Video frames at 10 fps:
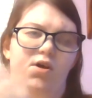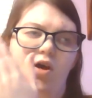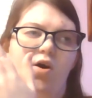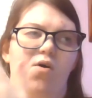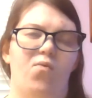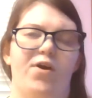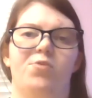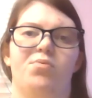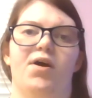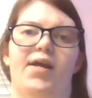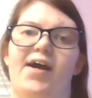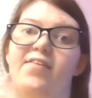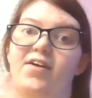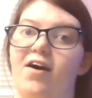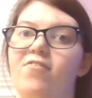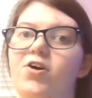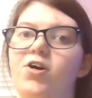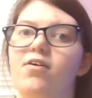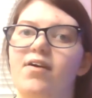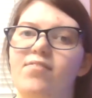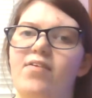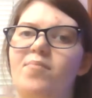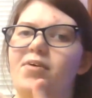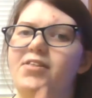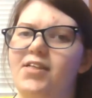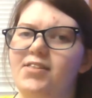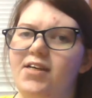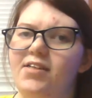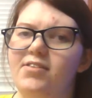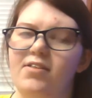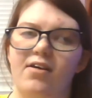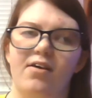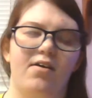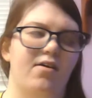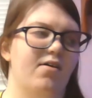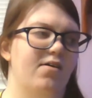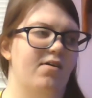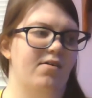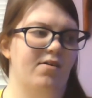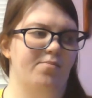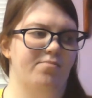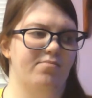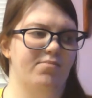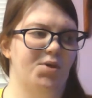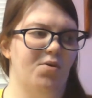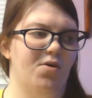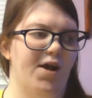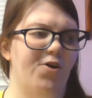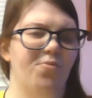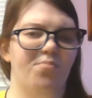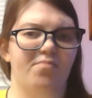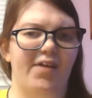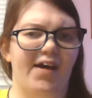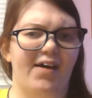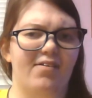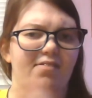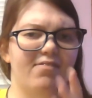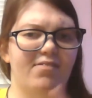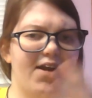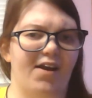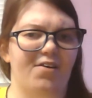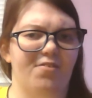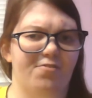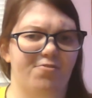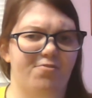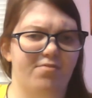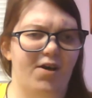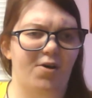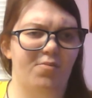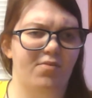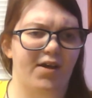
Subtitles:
when you're planning out the cover, if that makes any sense. So I hope that kind of helped, I